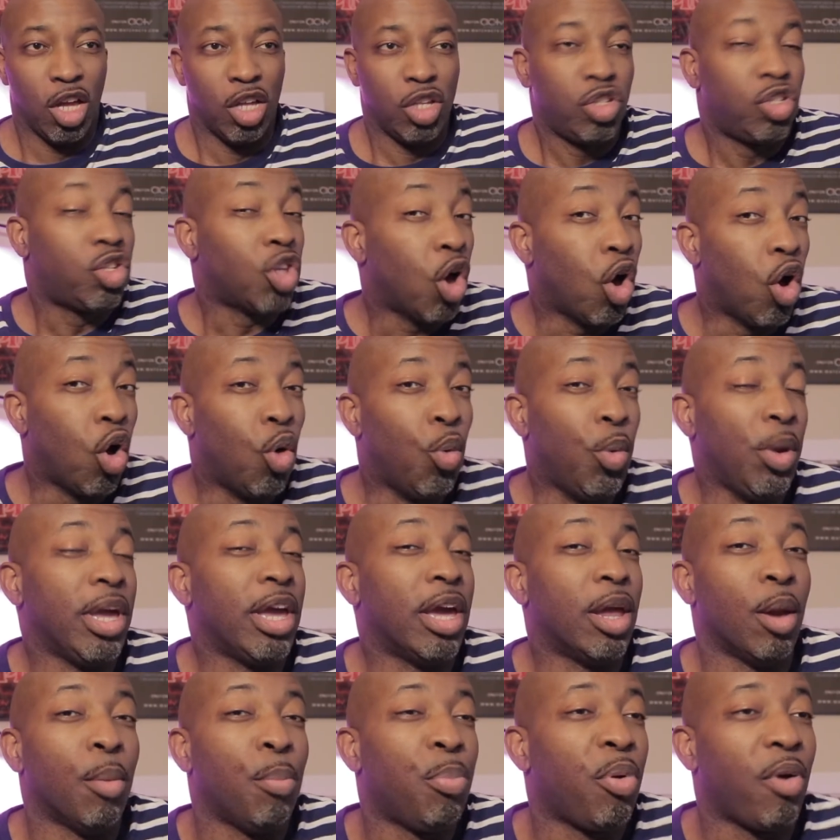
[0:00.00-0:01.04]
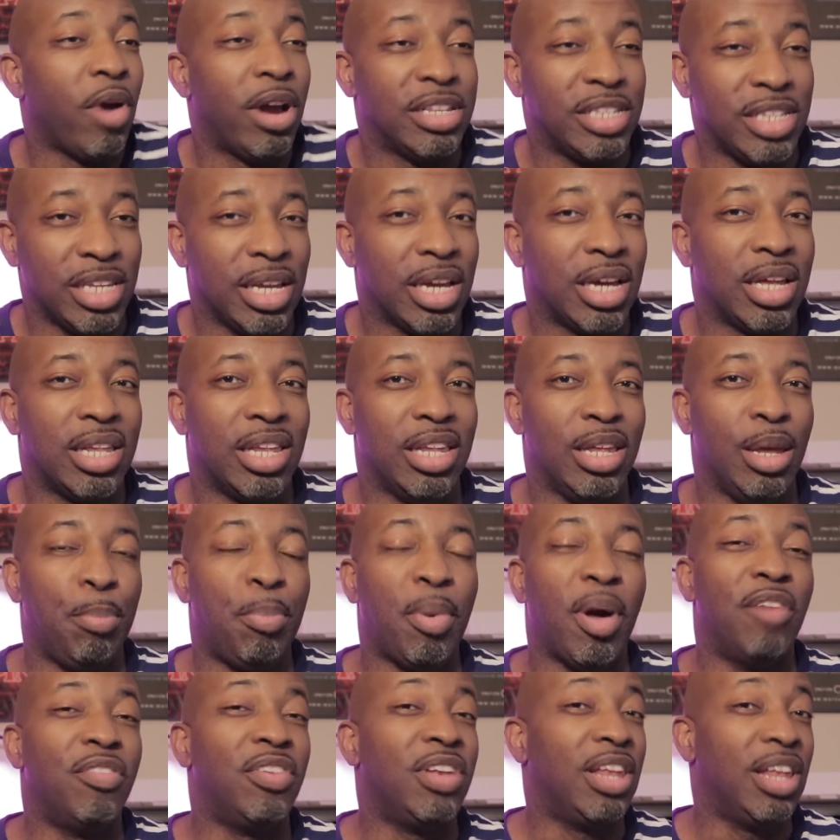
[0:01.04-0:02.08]
So we get a present clip
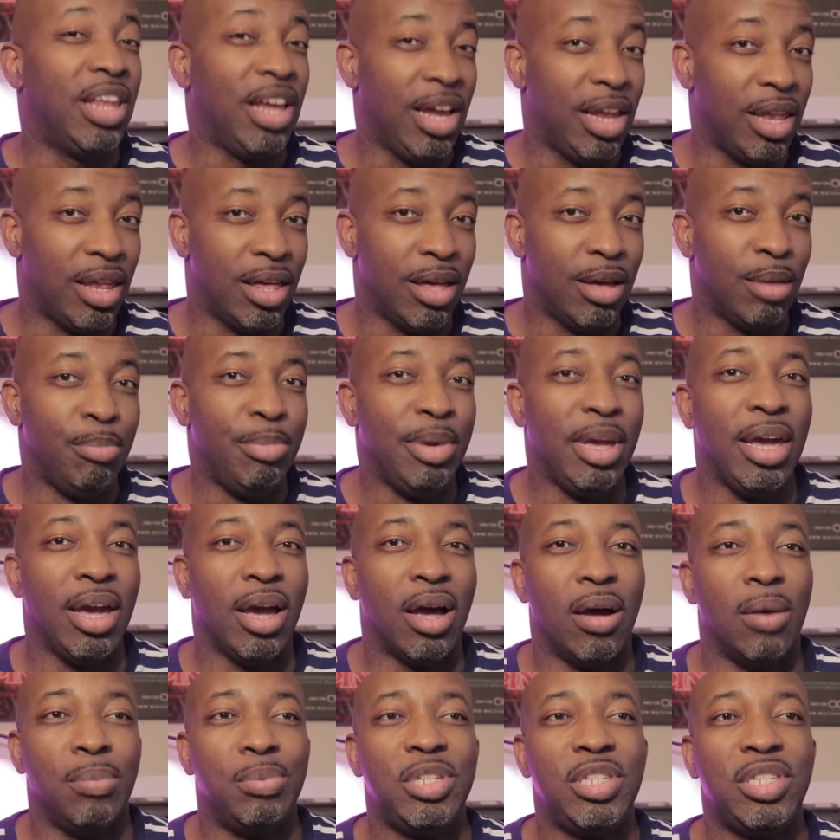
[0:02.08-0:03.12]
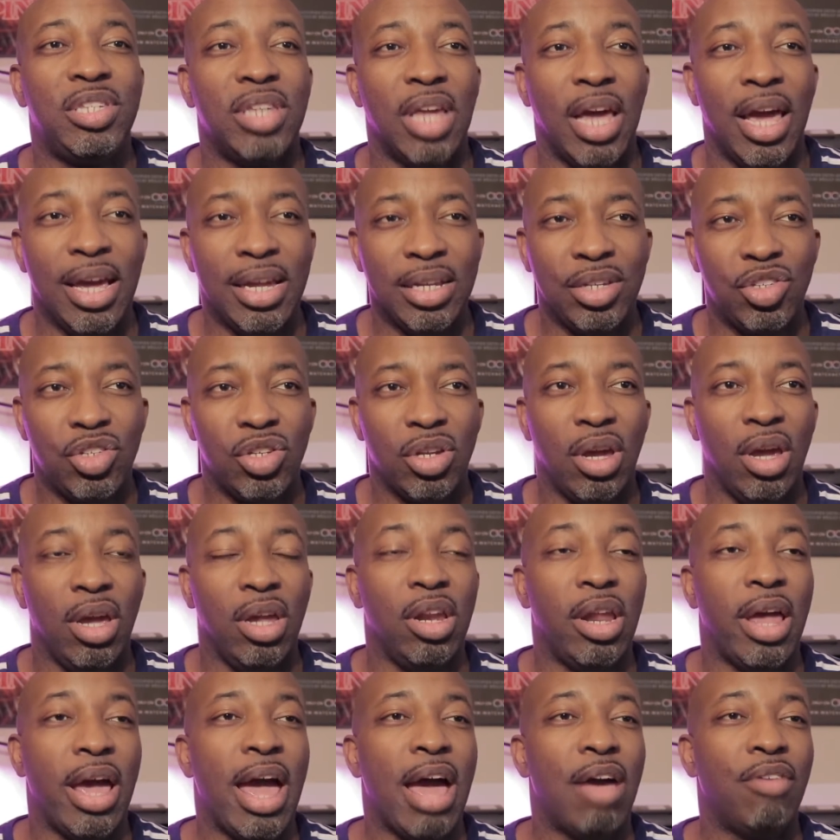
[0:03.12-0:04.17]
of Layla being upset
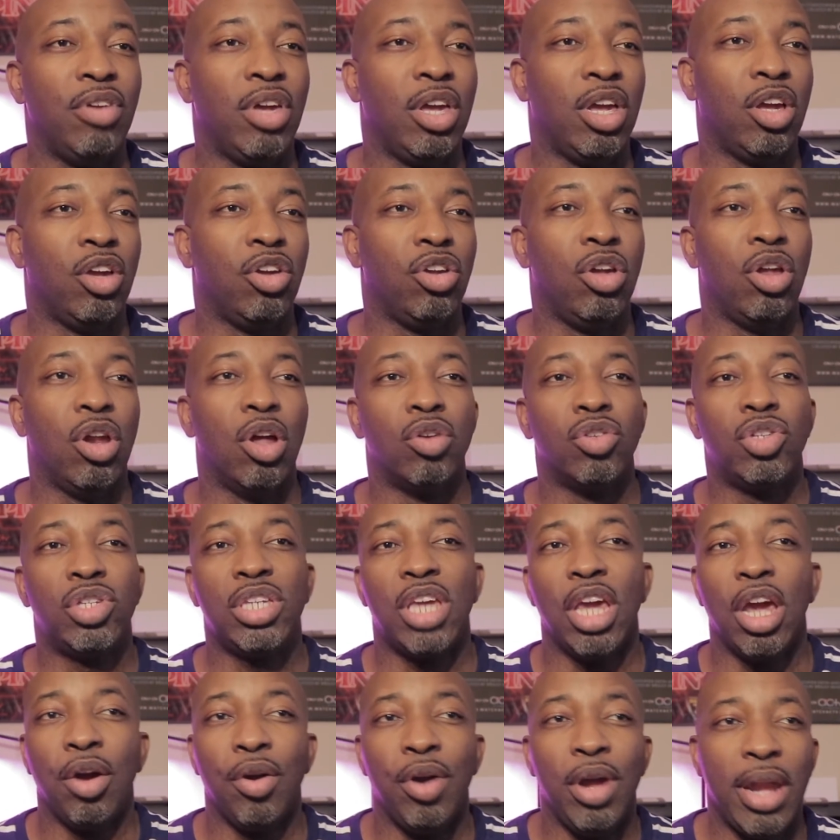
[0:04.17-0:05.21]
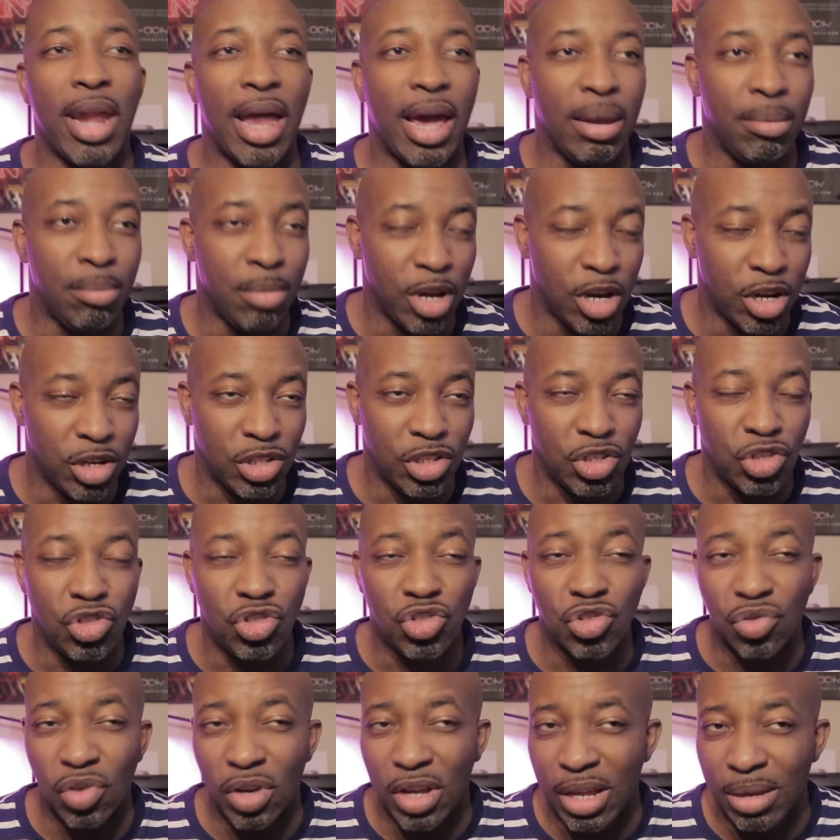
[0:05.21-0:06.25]
and having, scary nightmares and
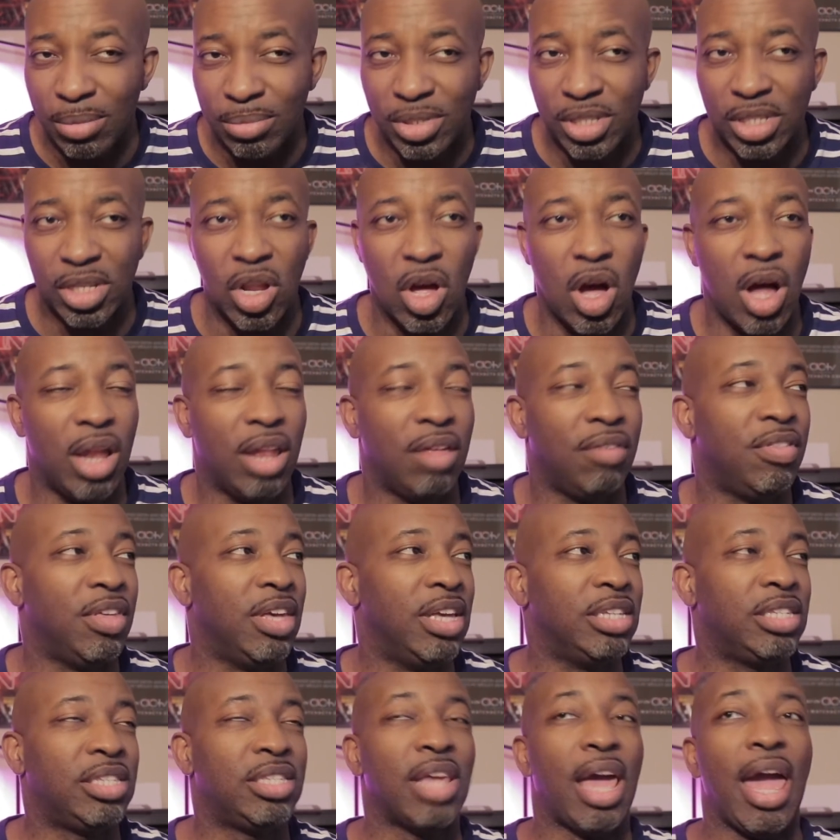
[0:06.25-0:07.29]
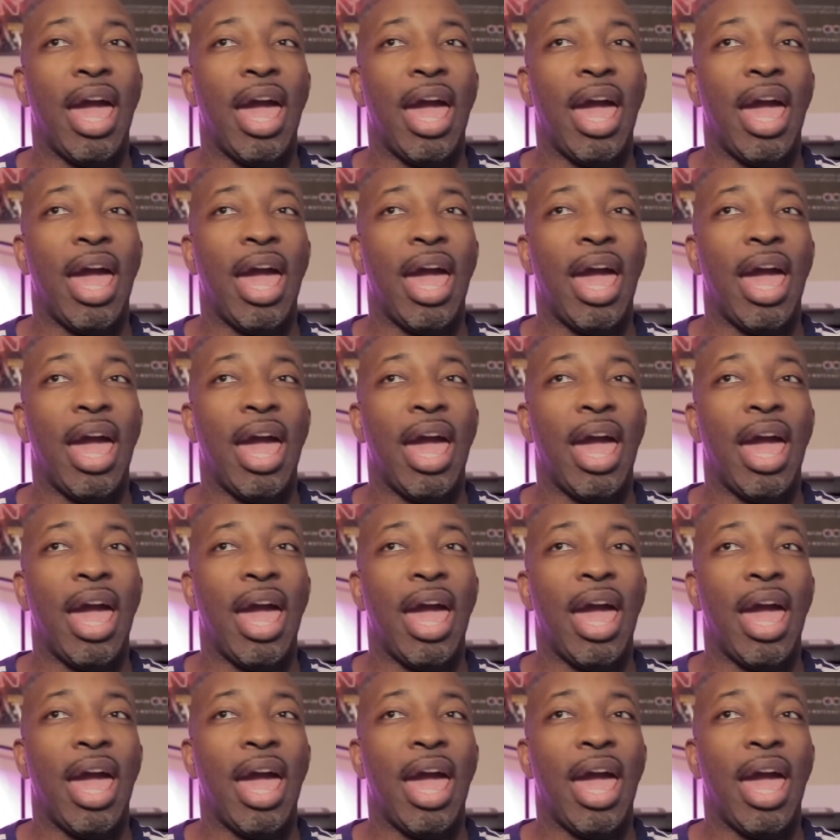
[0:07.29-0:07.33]
dreams and all of this.